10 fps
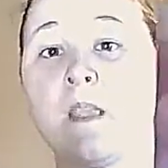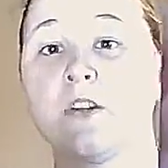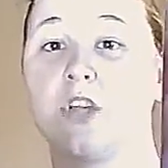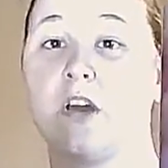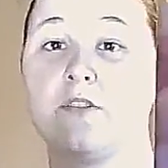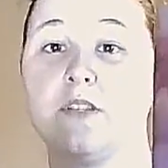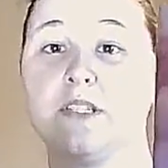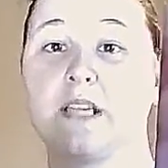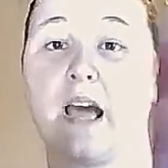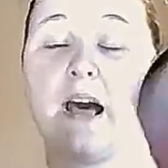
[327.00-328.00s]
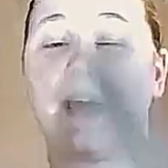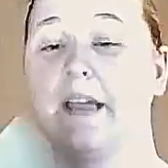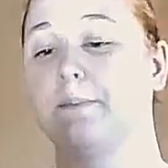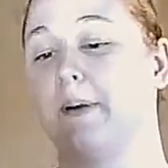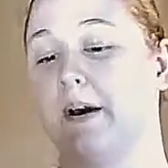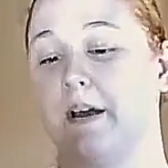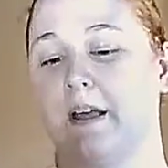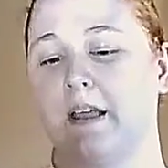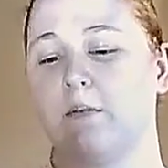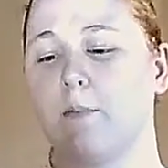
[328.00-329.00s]
Shatter the Sky
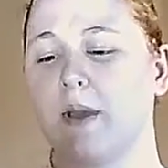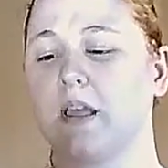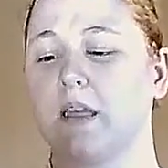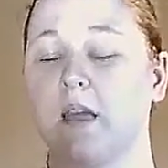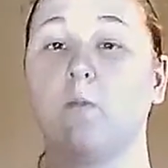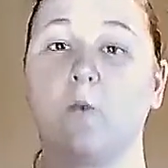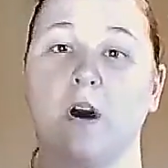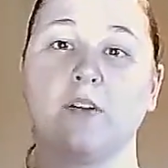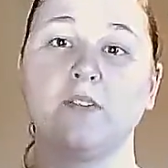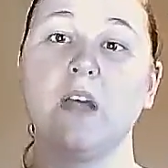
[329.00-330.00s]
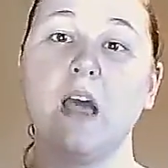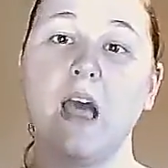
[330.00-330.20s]
by Rebecca Kim Wells,